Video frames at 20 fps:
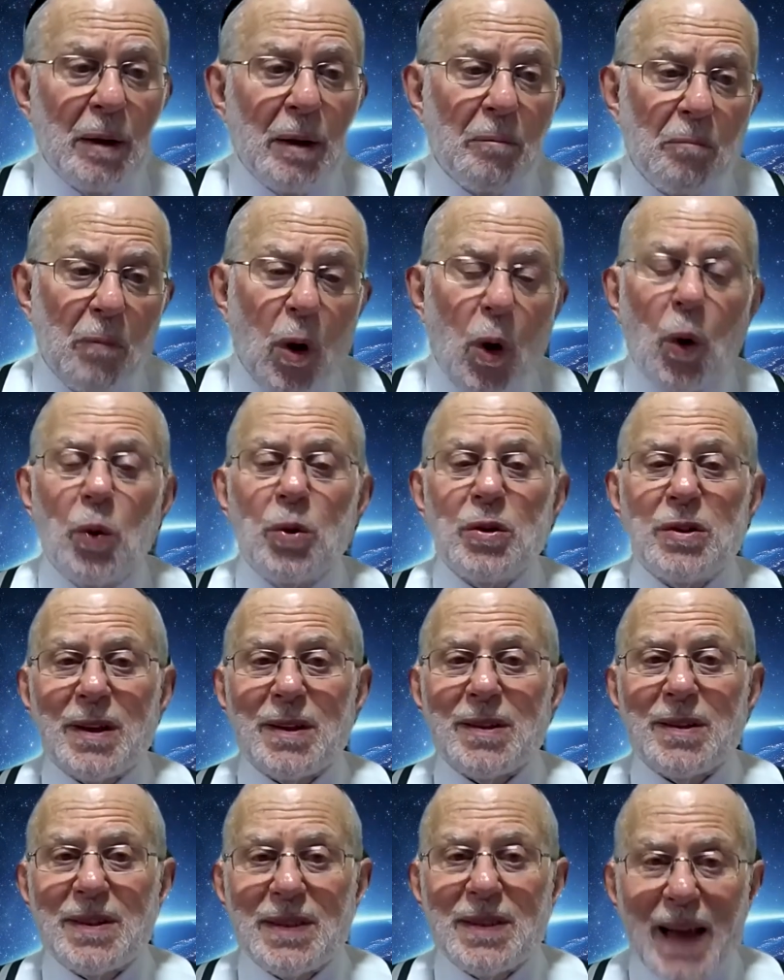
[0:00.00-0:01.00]

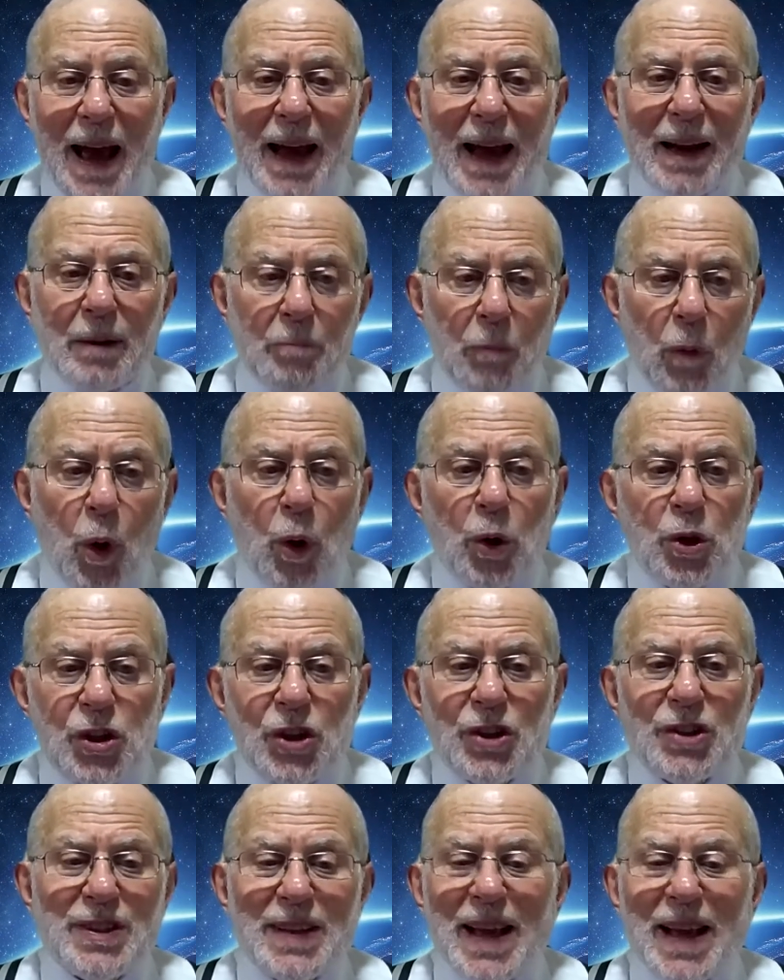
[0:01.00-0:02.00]

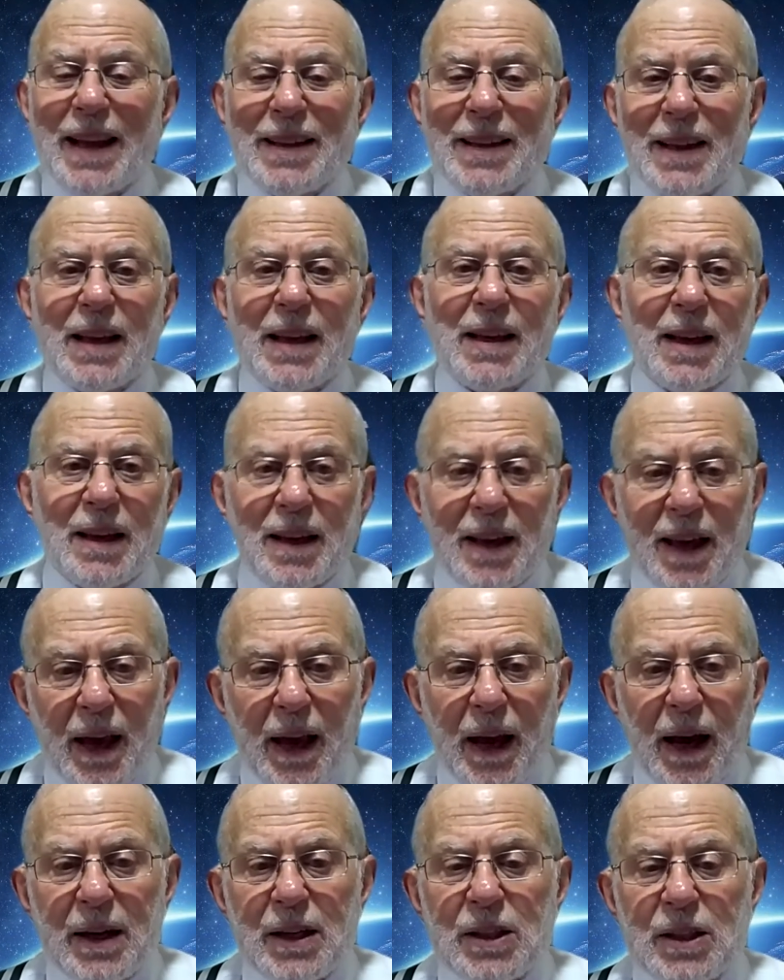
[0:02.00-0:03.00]
Moshe sat like a
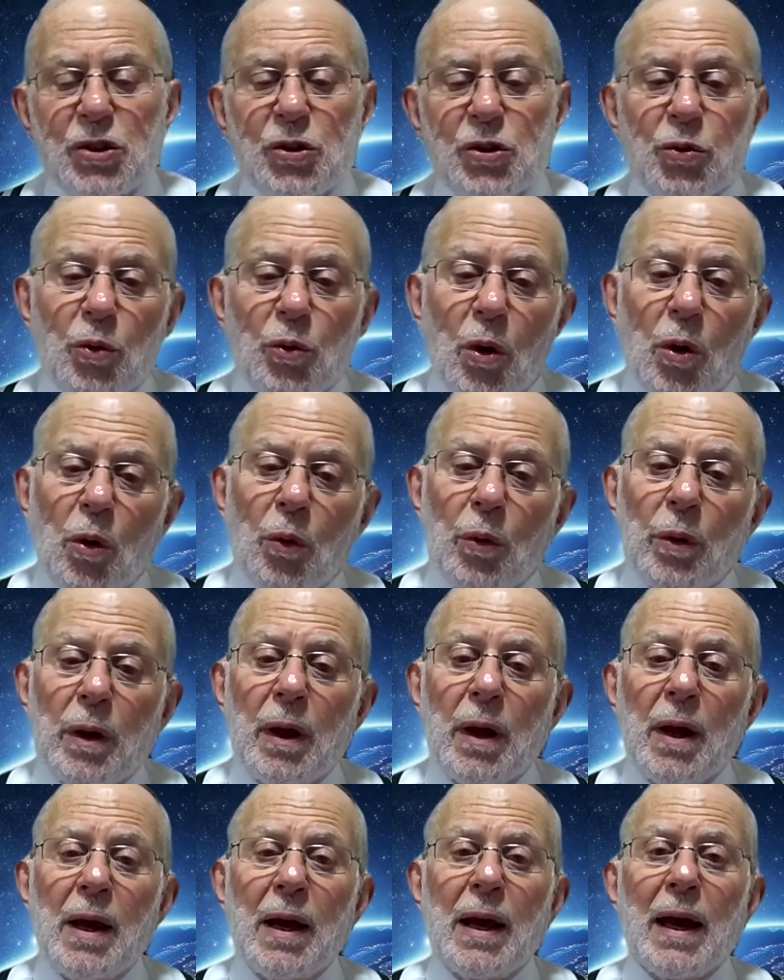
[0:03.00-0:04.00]
king on his throne,